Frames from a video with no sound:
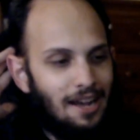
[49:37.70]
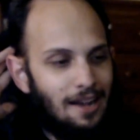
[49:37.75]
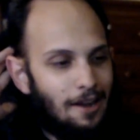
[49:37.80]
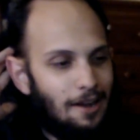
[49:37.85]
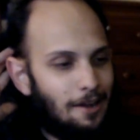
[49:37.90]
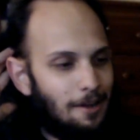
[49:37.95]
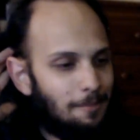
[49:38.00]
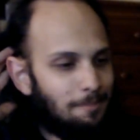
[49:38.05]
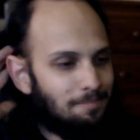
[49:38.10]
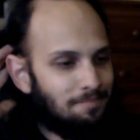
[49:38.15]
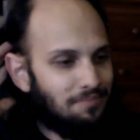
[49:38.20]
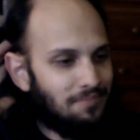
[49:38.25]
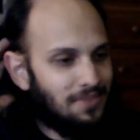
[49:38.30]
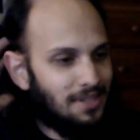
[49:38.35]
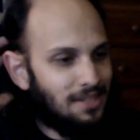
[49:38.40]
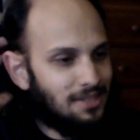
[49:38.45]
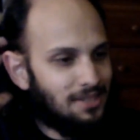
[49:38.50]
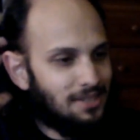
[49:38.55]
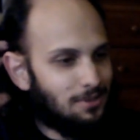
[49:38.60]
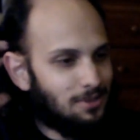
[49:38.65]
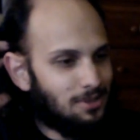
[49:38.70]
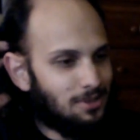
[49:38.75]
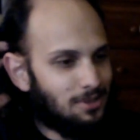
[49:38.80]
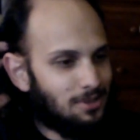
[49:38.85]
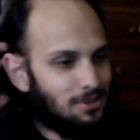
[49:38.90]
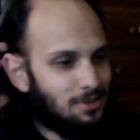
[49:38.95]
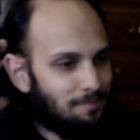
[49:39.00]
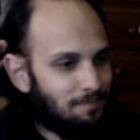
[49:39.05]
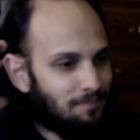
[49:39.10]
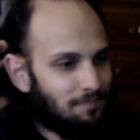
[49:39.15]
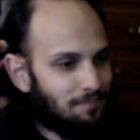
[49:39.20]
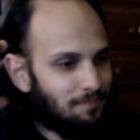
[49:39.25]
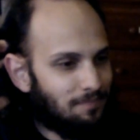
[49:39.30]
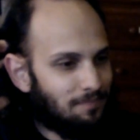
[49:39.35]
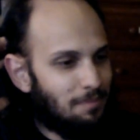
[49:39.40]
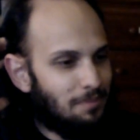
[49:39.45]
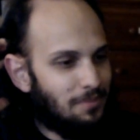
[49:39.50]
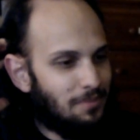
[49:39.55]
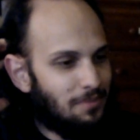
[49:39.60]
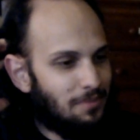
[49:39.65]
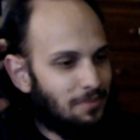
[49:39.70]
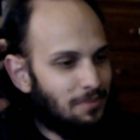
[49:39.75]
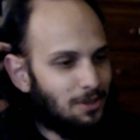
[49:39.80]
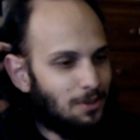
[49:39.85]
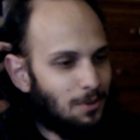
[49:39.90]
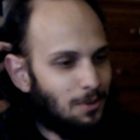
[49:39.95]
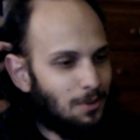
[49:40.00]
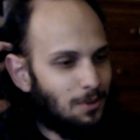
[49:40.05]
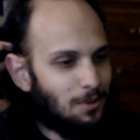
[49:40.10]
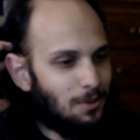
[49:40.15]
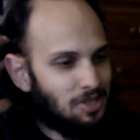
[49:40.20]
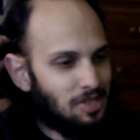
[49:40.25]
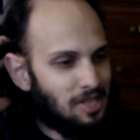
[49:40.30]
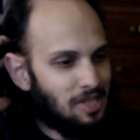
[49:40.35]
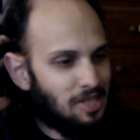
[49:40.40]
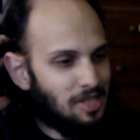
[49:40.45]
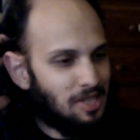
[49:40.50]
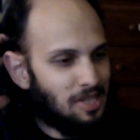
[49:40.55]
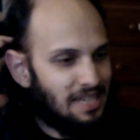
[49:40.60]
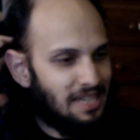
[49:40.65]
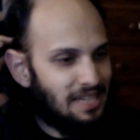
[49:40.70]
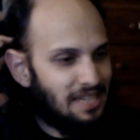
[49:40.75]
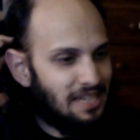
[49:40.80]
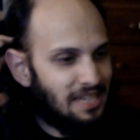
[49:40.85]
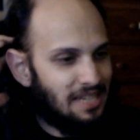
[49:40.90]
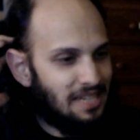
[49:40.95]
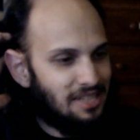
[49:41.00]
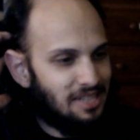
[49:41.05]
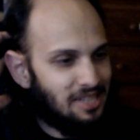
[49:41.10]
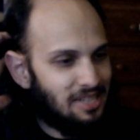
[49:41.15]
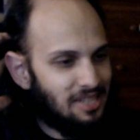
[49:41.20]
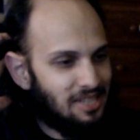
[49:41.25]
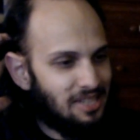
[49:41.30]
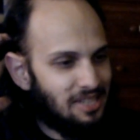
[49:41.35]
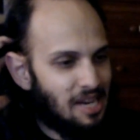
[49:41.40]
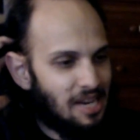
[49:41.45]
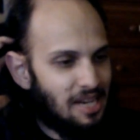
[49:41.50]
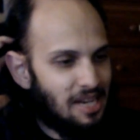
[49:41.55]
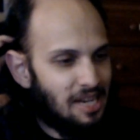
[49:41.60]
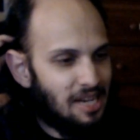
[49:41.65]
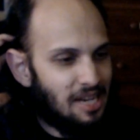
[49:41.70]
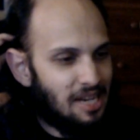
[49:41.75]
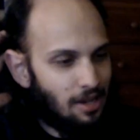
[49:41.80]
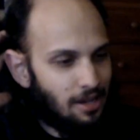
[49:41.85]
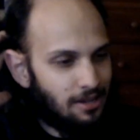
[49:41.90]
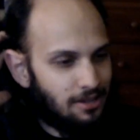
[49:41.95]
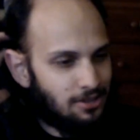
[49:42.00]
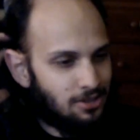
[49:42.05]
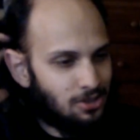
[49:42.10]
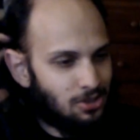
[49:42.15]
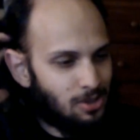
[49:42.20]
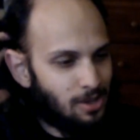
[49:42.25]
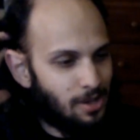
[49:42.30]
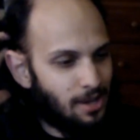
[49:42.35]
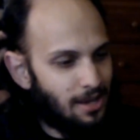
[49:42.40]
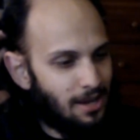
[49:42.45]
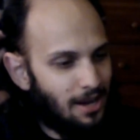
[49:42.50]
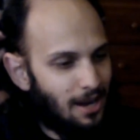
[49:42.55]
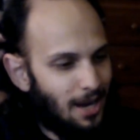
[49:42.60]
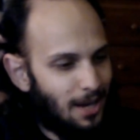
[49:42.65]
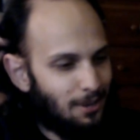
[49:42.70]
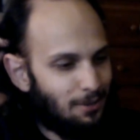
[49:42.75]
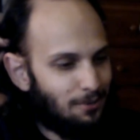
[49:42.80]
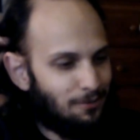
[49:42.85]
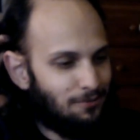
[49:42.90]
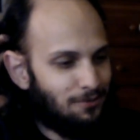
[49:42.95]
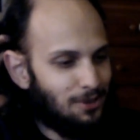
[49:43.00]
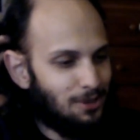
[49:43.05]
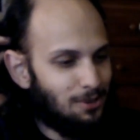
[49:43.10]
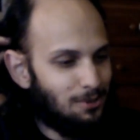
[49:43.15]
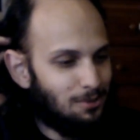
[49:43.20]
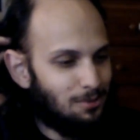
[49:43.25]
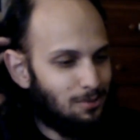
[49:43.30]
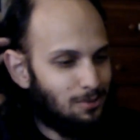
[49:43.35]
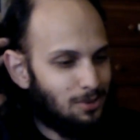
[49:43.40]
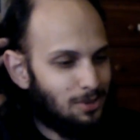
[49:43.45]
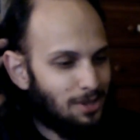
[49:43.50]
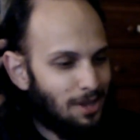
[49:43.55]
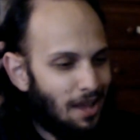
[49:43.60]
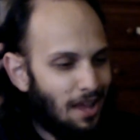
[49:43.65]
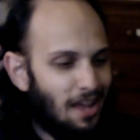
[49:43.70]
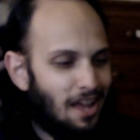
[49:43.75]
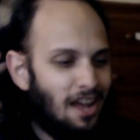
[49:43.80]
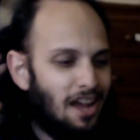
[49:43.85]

And so he's like, I'm not going to say, this day sucks. I refuse.